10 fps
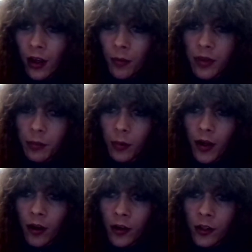People might
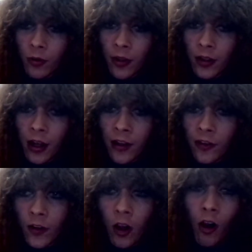argue on the lines
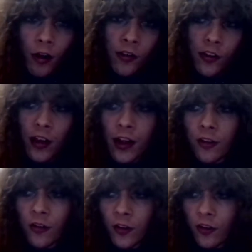of like hard
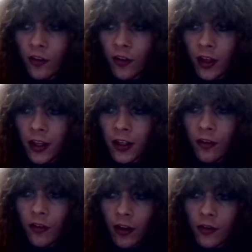science versus like
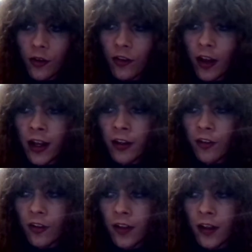softer
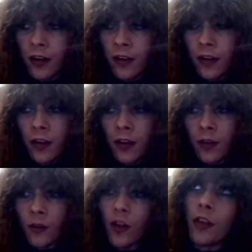science, and then
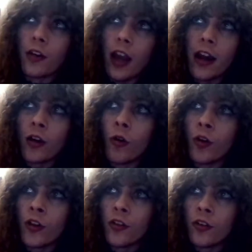there's other
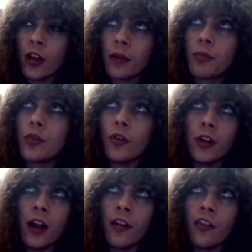categories that are like purely
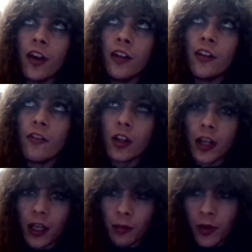non-scientific, like